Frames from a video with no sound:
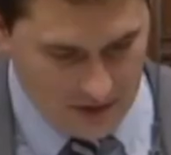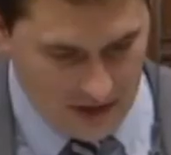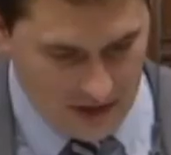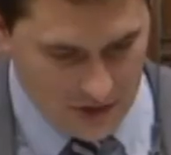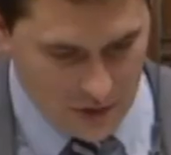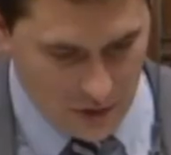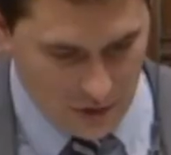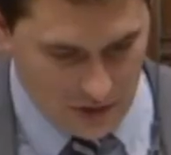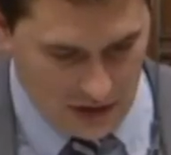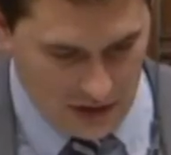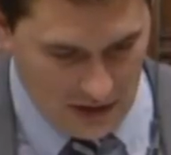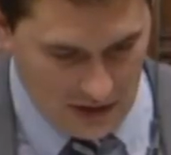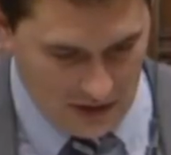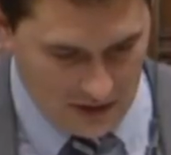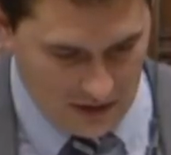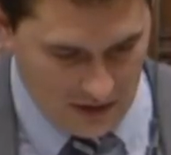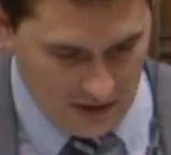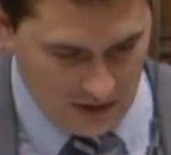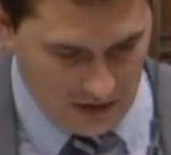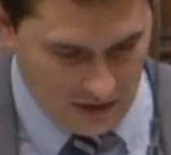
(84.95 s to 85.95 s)
down to a key
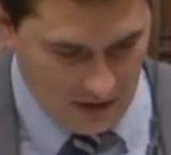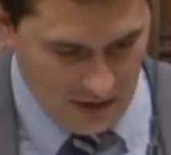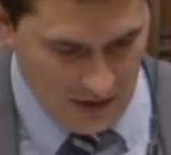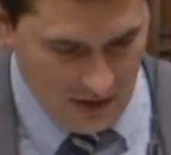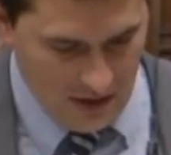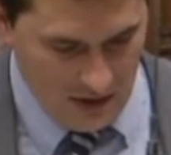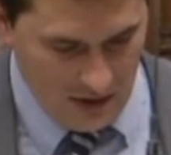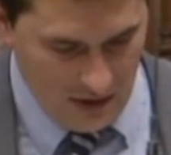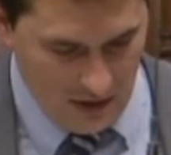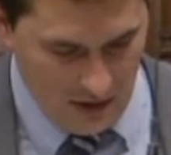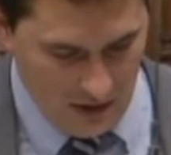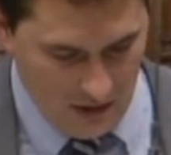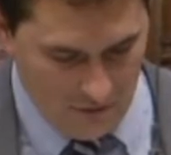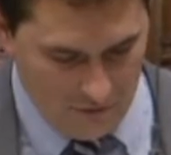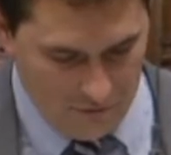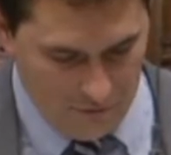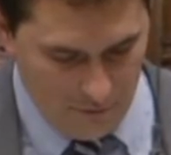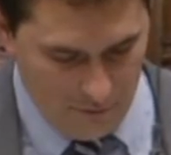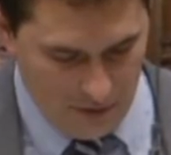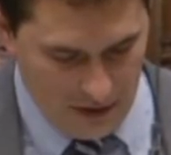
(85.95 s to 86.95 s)
thing
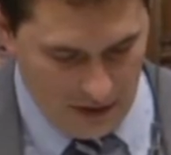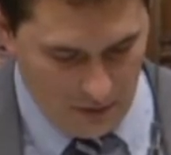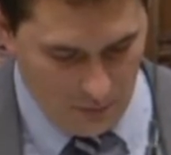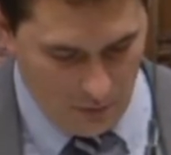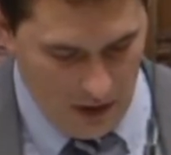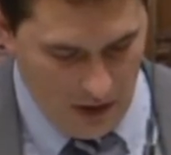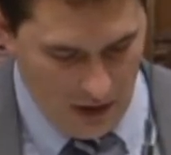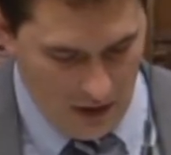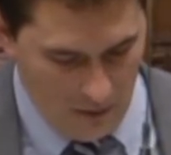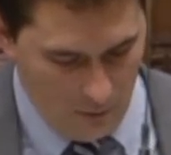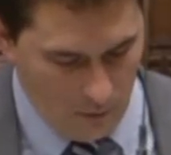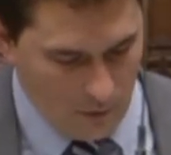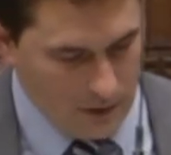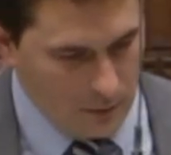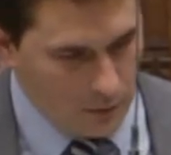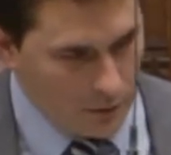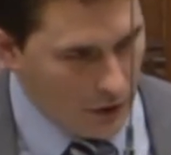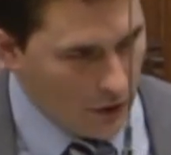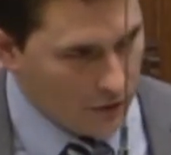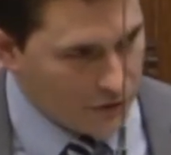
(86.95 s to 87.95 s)
for me.
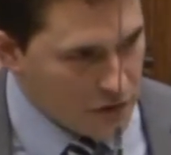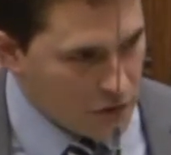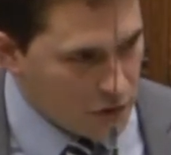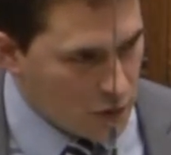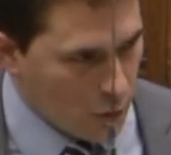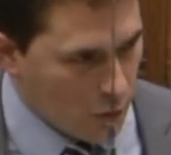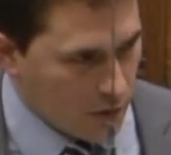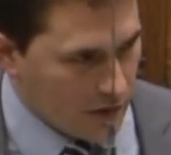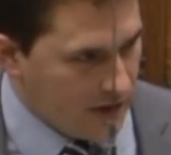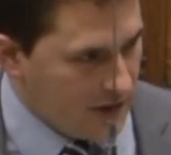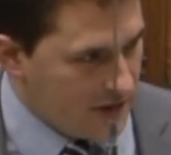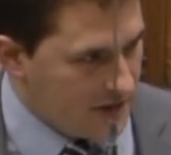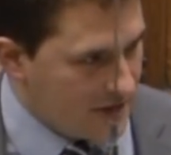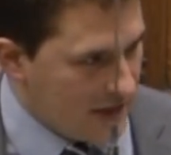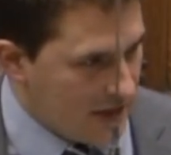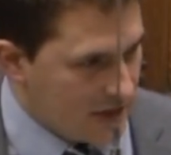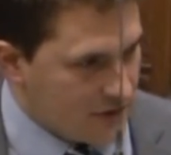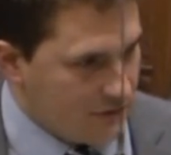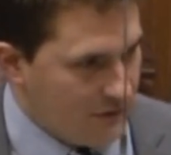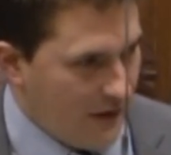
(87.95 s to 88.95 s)
We often talk in this
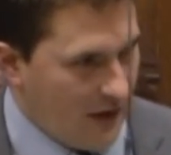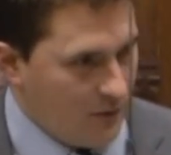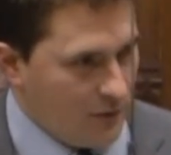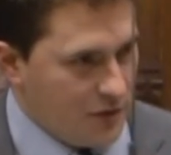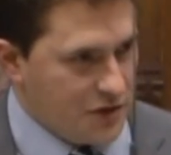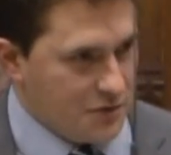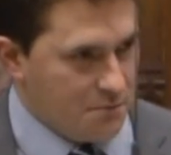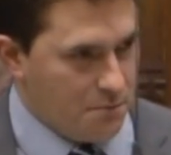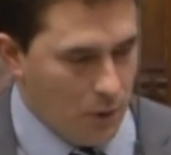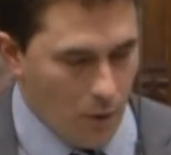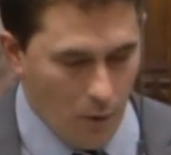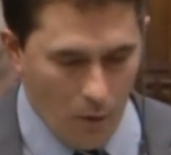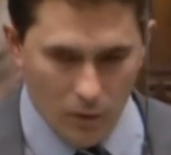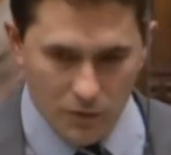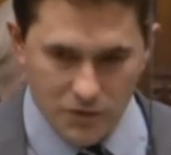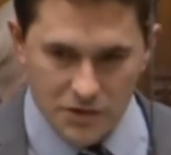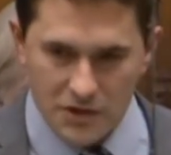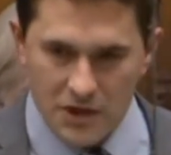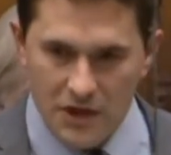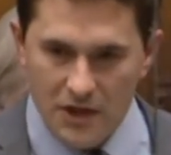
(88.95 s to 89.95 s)
House of how we
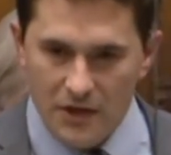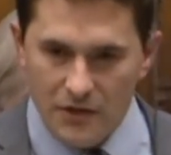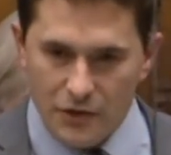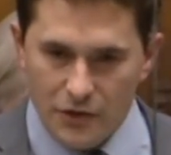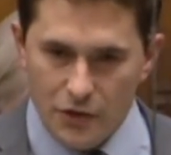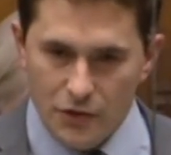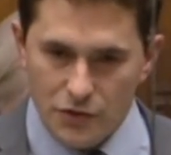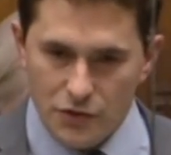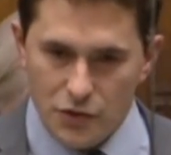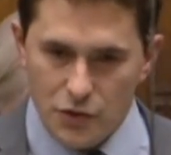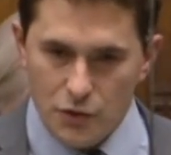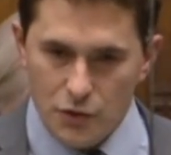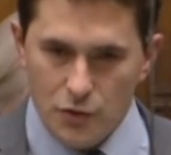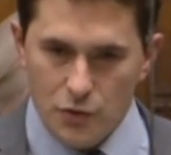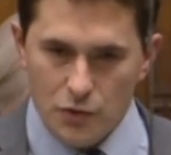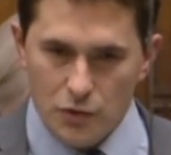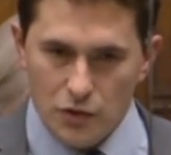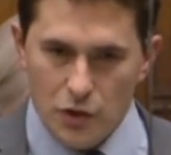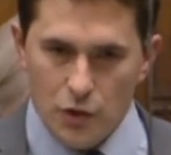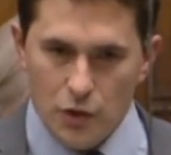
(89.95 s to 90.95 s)
support those
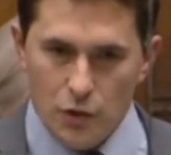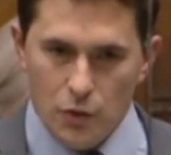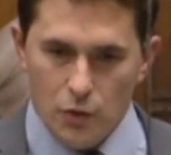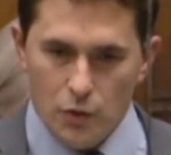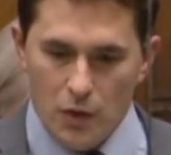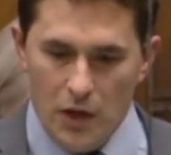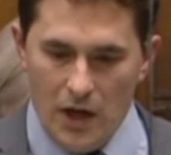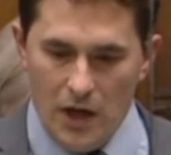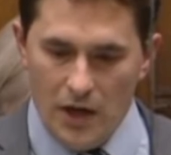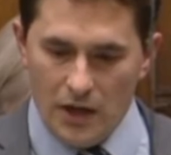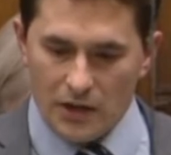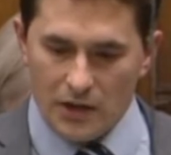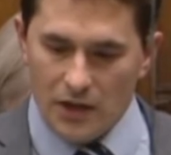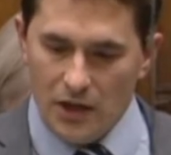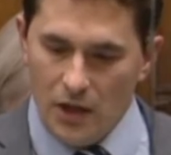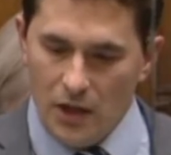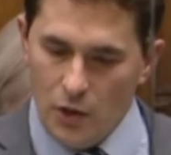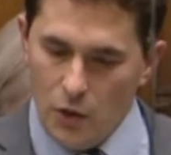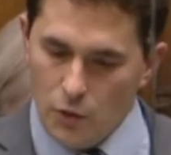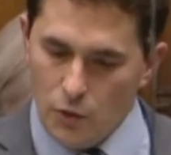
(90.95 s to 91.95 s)

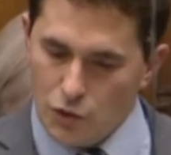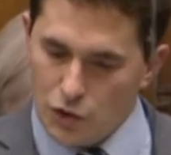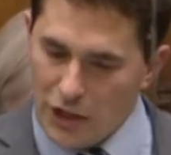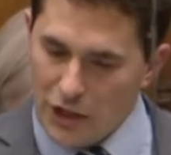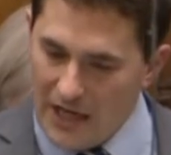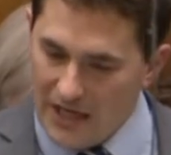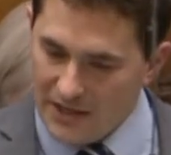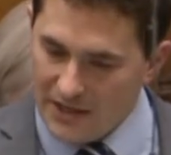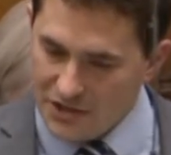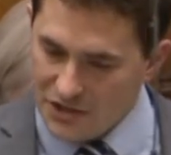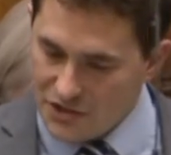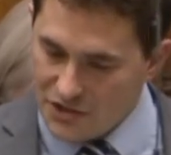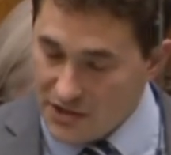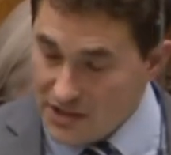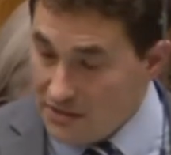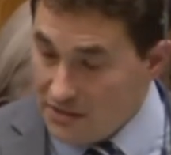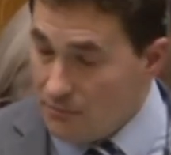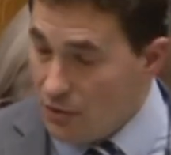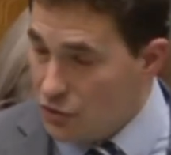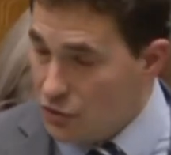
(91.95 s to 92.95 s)
who challenge
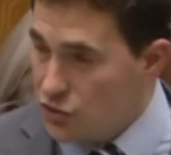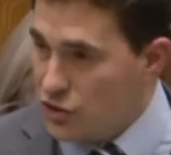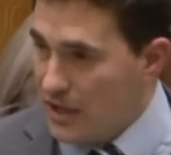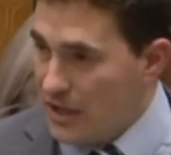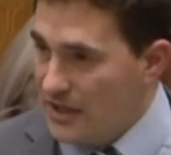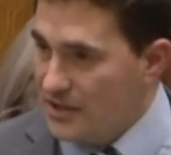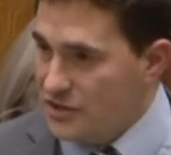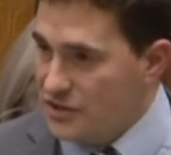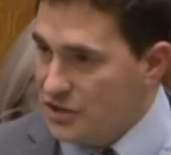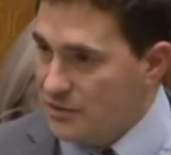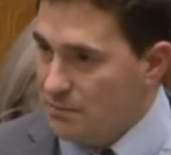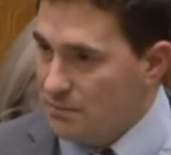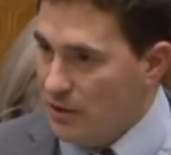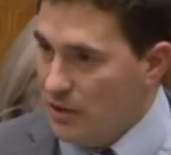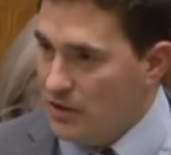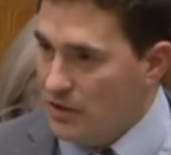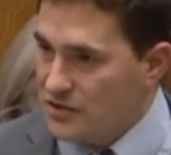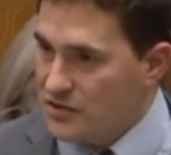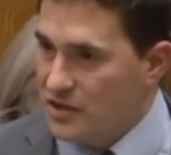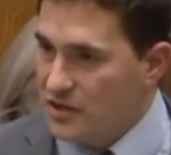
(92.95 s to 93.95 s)
the most challenging
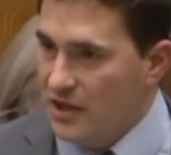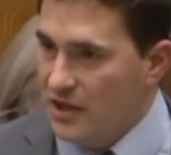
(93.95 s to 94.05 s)
parts